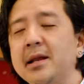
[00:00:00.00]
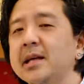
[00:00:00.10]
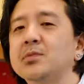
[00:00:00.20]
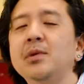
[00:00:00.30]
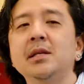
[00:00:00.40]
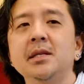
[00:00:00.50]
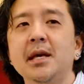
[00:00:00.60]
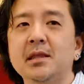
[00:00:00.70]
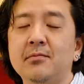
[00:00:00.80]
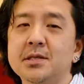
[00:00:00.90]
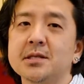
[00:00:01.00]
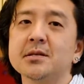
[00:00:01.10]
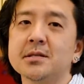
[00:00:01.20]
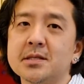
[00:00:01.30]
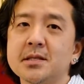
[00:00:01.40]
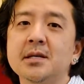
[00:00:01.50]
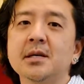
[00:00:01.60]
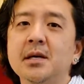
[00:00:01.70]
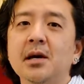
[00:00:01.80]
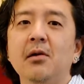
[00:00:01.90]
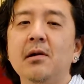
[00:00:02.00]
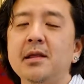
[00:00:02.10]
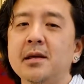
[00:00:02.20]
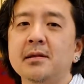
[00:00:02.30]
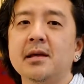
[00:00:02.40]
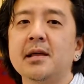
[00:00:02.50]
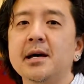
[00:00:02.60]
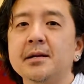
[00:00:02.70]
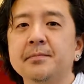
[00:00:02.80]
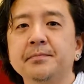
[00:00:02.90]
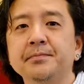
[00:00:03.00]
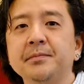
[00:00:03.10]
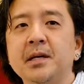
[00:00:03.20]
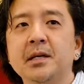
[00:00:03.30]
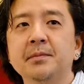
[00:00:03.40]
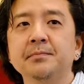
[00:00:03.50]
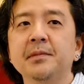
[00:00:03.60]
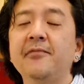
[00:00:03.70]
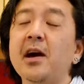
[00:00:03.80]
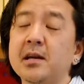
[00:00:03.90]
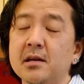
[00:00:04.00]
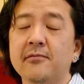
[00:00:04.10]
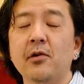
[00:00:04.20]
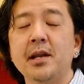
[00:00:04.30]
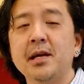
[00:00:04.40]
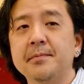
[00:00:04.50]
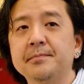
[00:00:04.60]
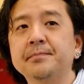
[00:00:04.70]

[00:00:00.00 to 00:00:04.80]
next week to get the results or anything like that, if I could avoid it.